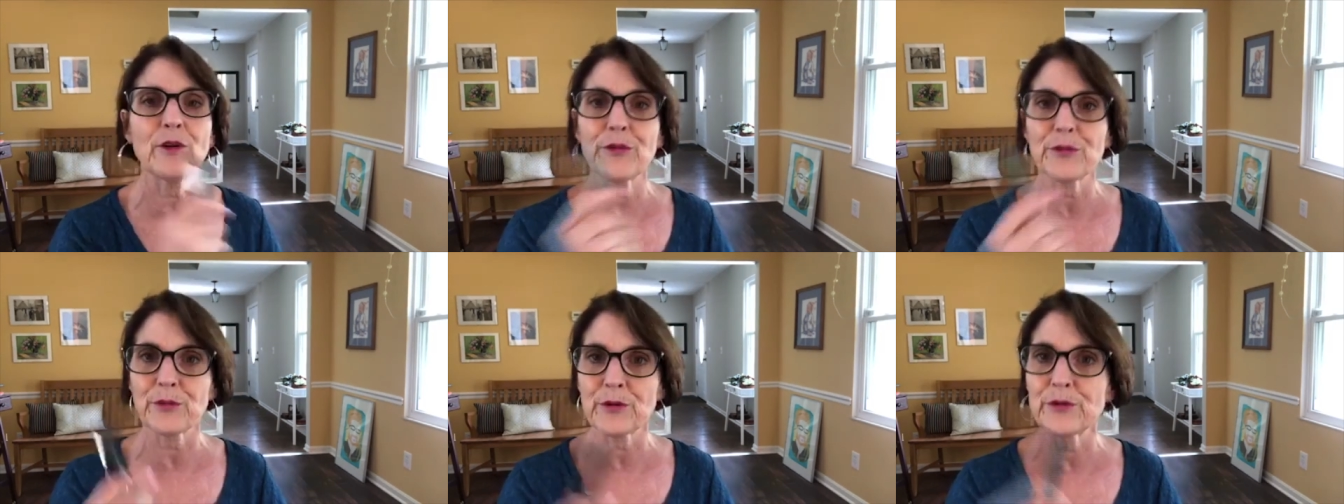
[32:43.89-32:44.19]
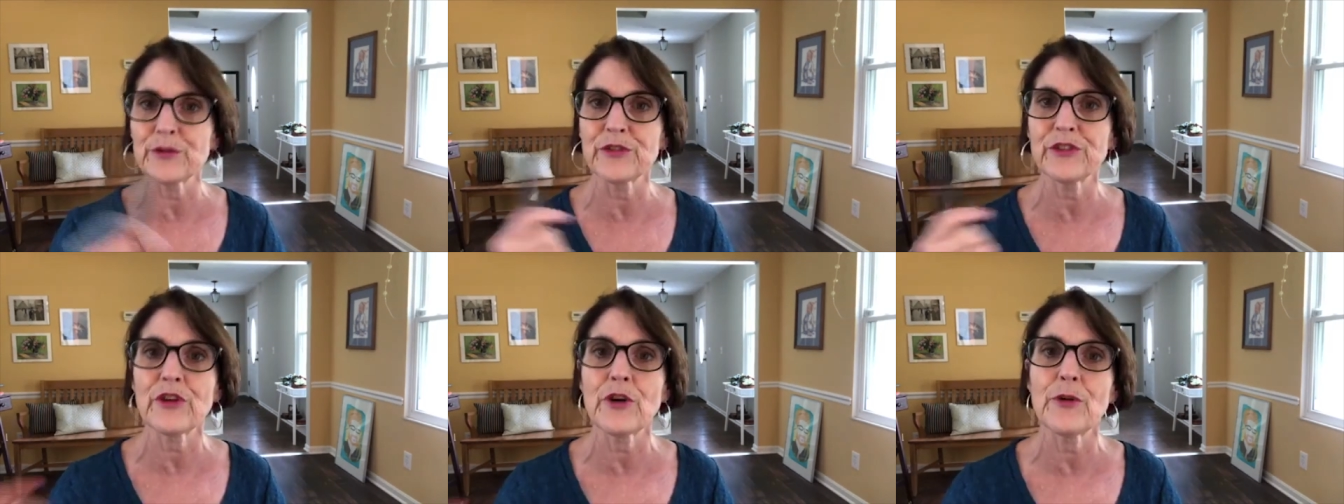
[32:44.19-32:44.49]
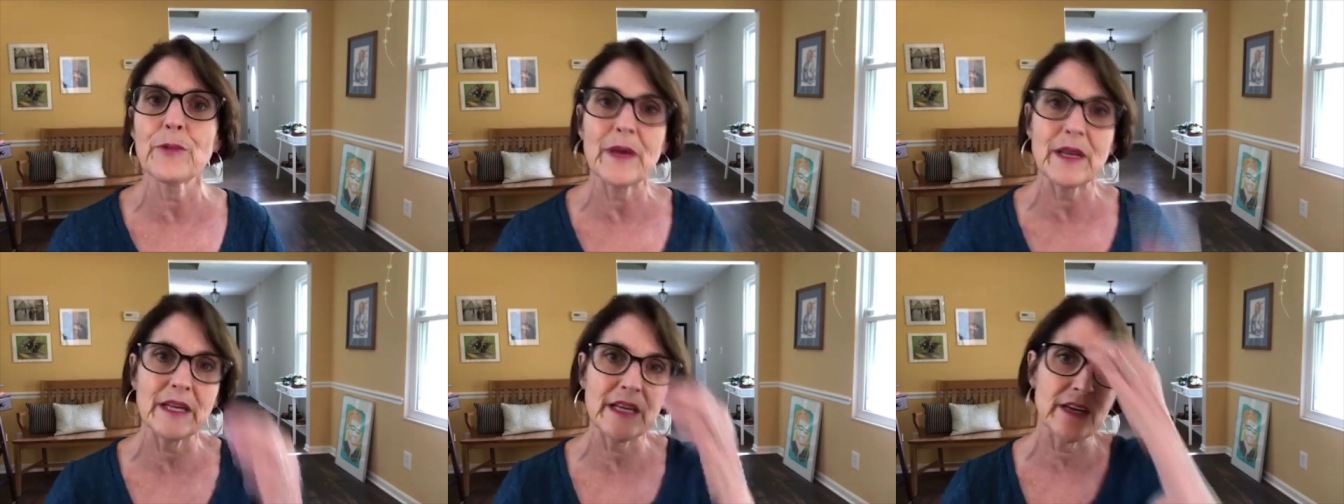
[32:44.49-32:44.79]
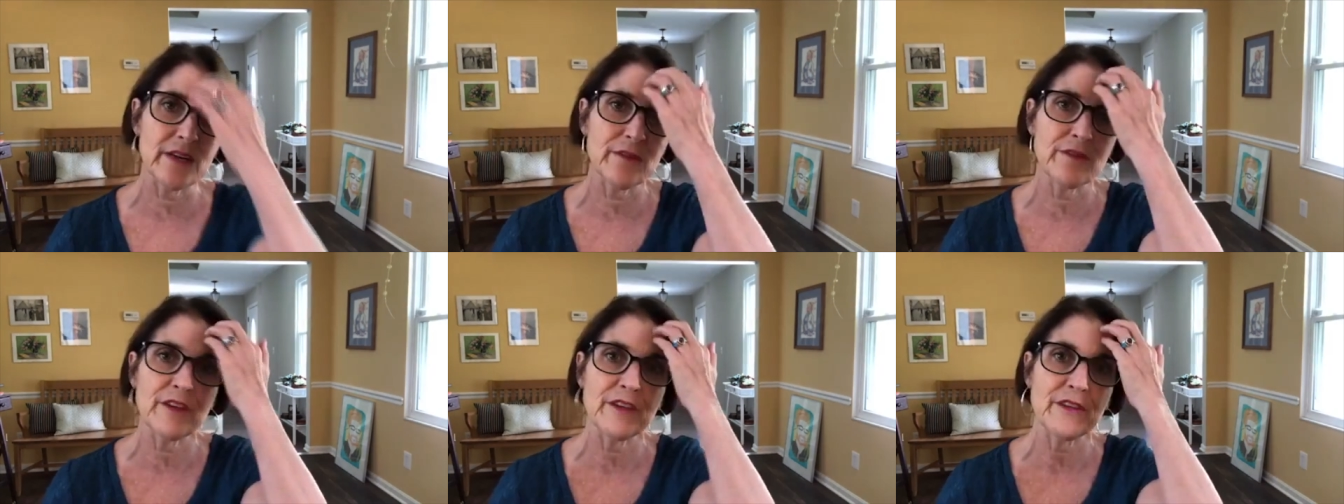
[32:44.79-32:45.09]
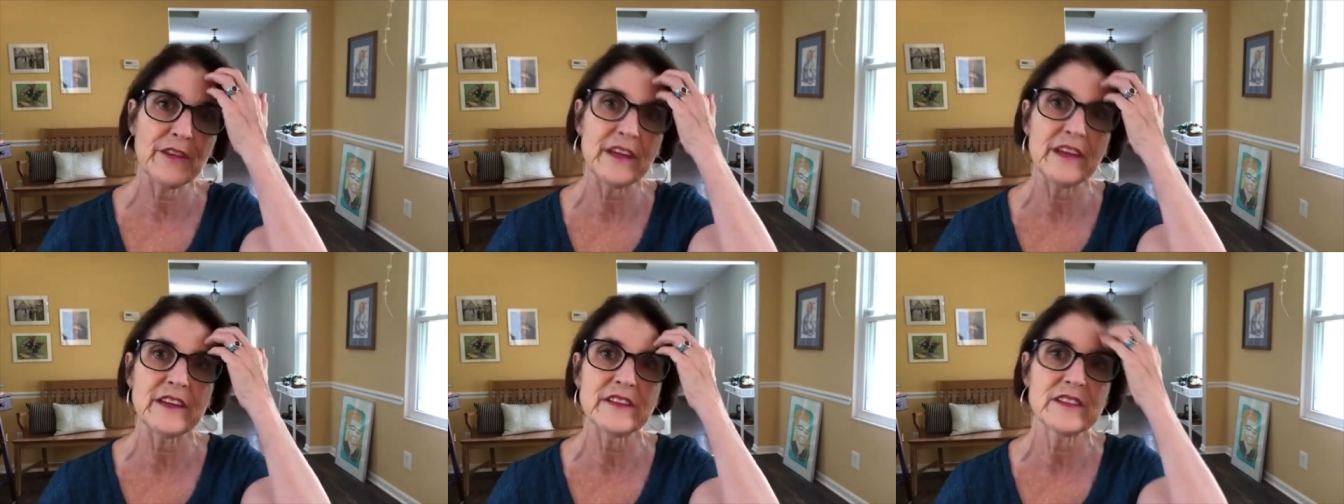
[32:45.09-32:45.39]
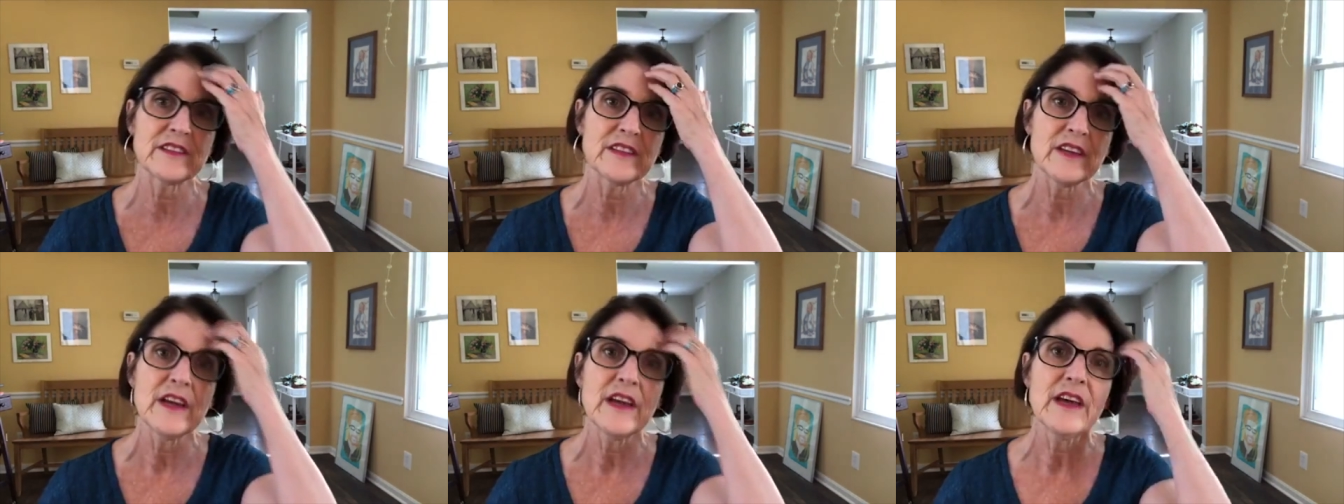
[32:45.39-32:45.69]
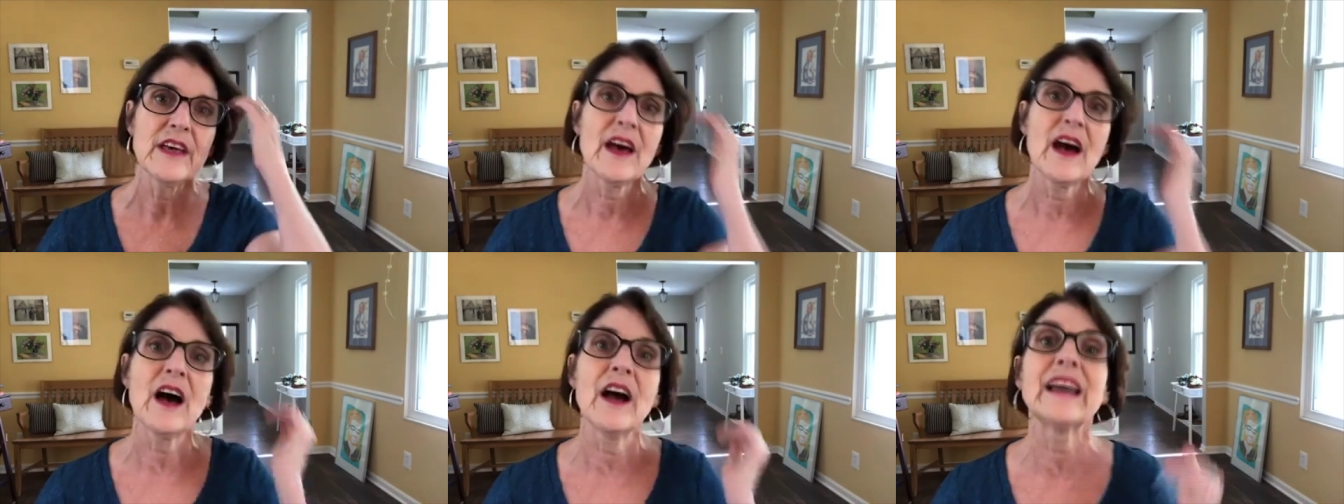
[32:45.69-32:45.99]
through so many of the things
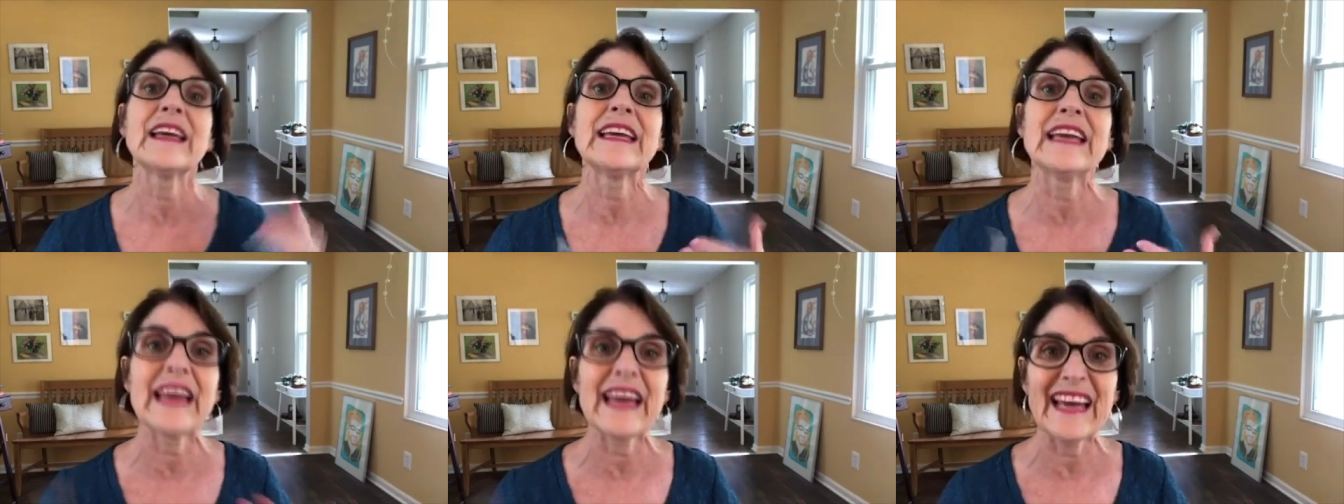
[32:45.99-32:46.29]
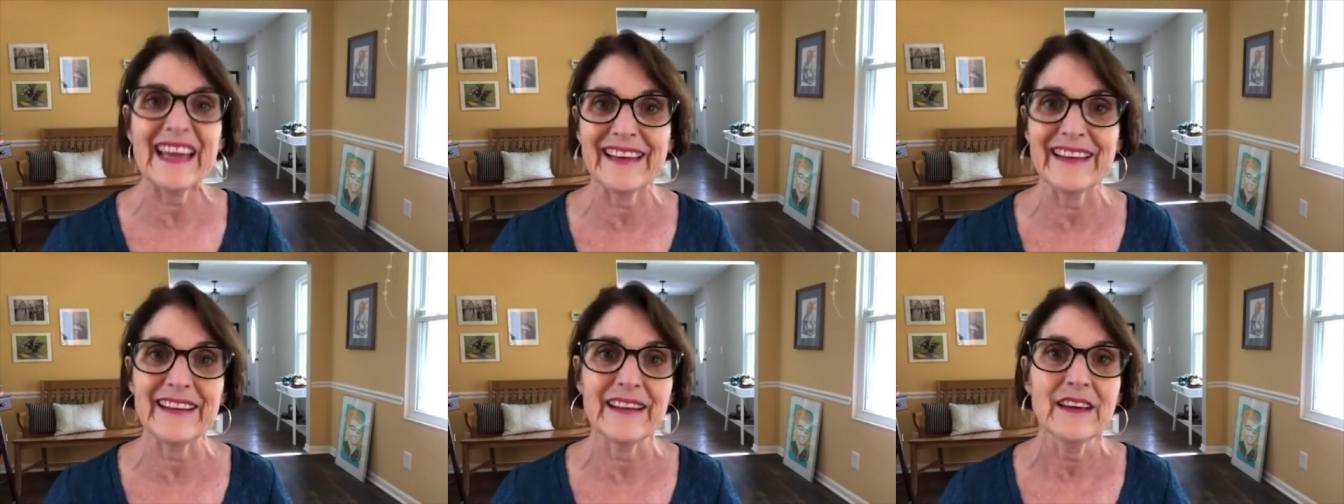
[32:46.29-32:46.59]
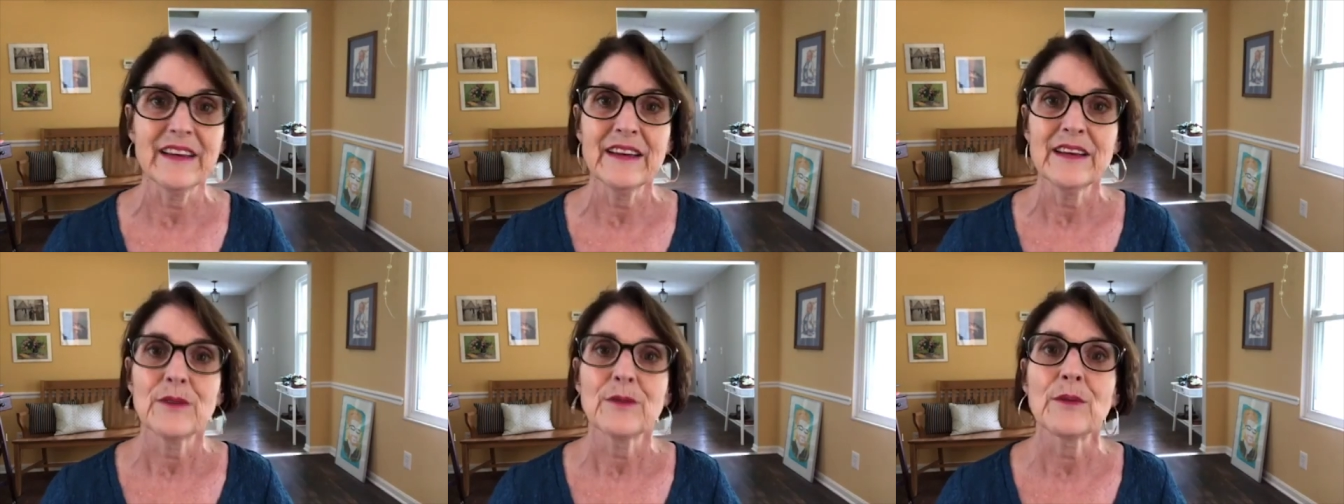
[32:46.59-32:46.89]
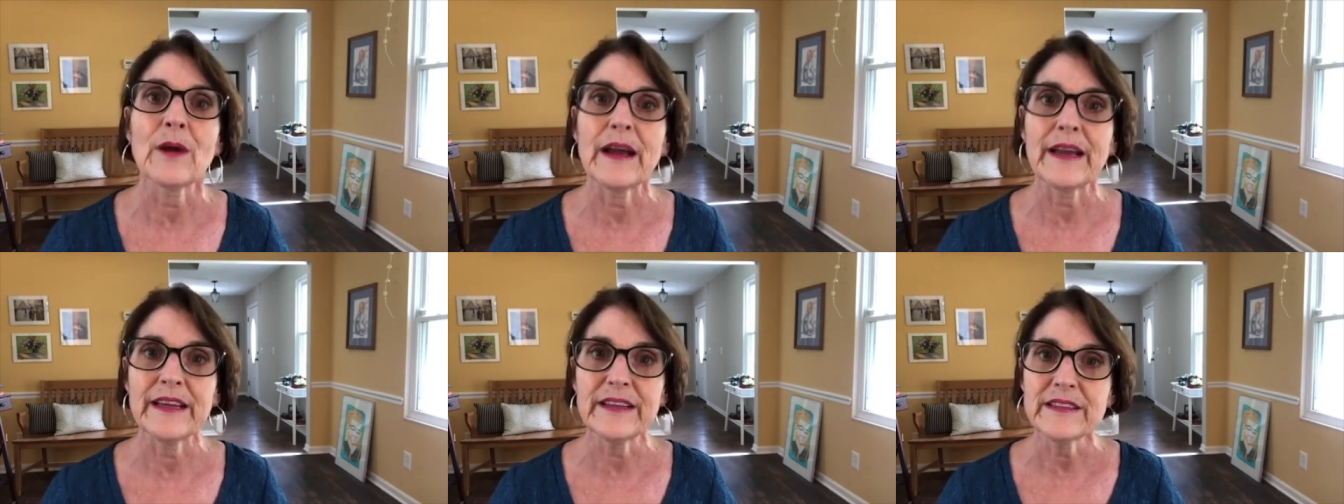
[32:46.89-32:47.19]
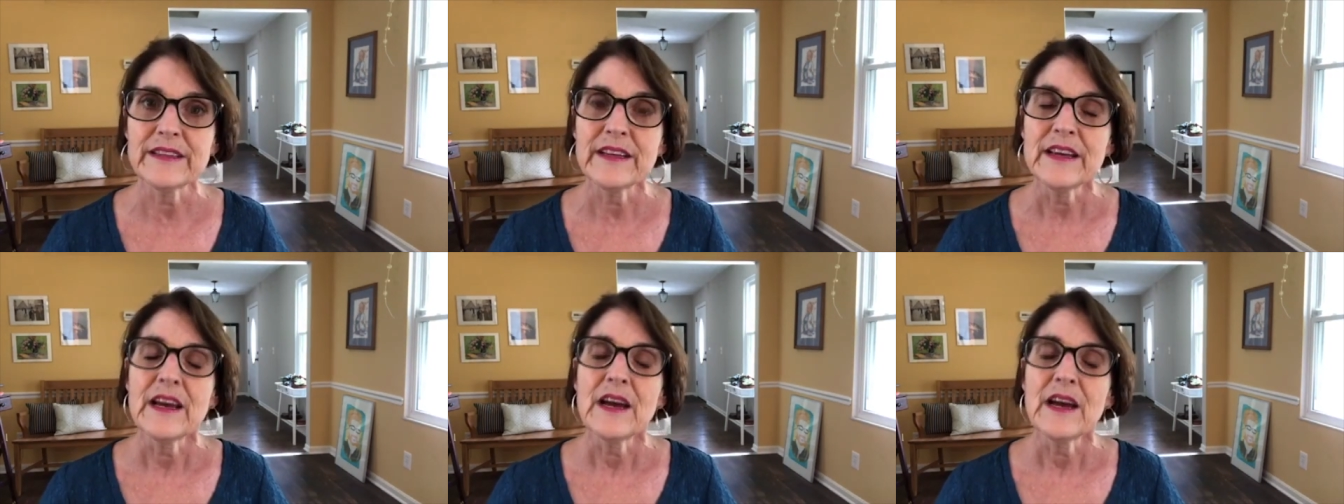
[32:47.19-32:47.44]
again, right?